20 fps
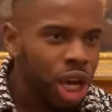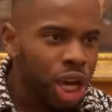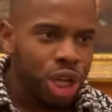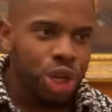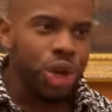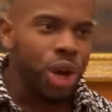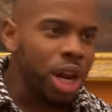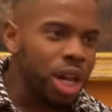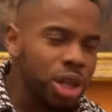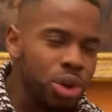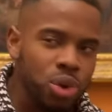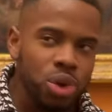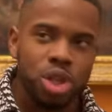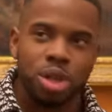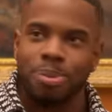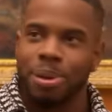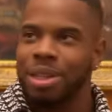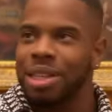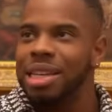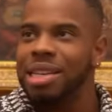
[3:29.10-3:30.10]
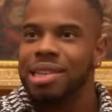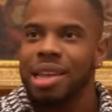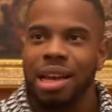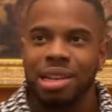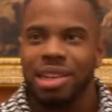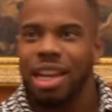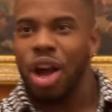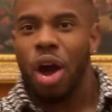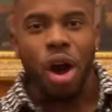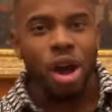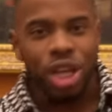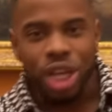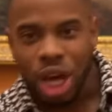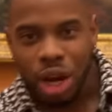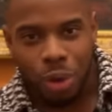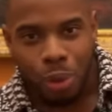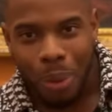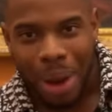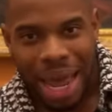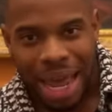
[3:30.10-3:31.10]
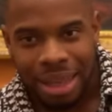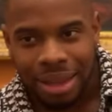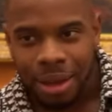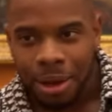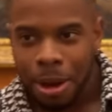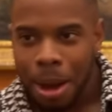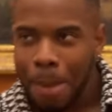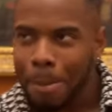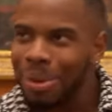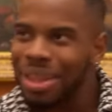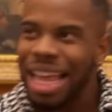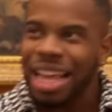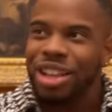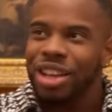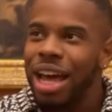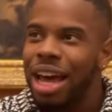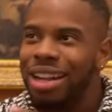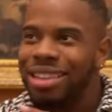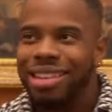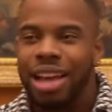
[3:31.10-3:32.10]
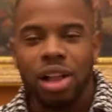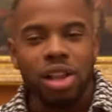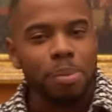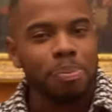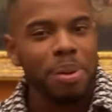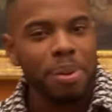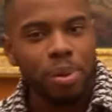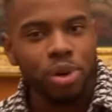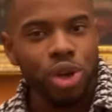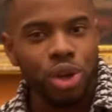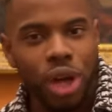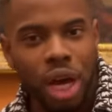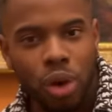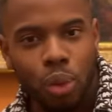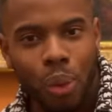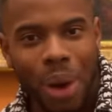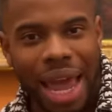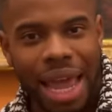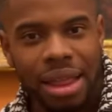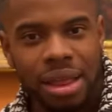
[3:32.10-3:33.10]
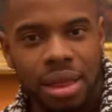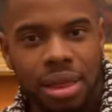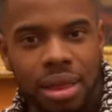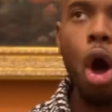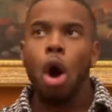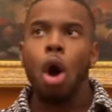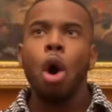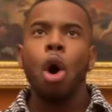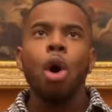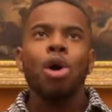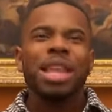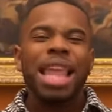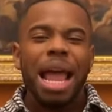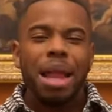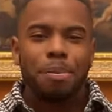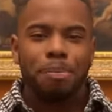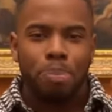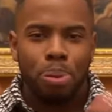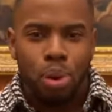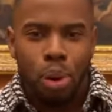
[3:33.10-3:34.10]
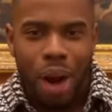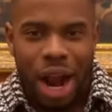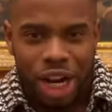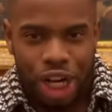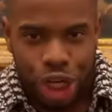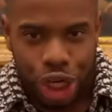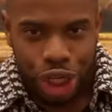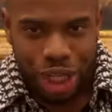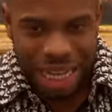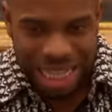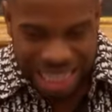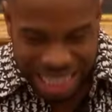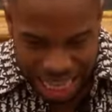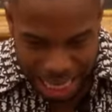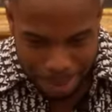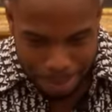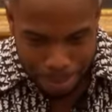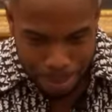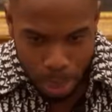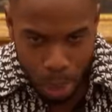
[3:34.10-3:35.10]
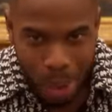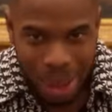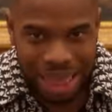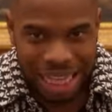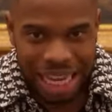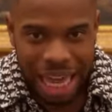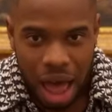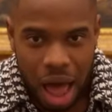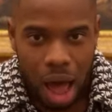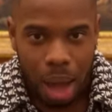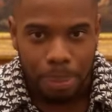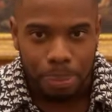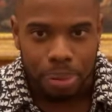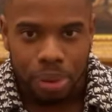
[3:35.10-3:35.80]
you're gonna lose, but these guys are like, oh, you gotta win. But then you gotta tell the people you gotta win. All that pressure that's like boiling up.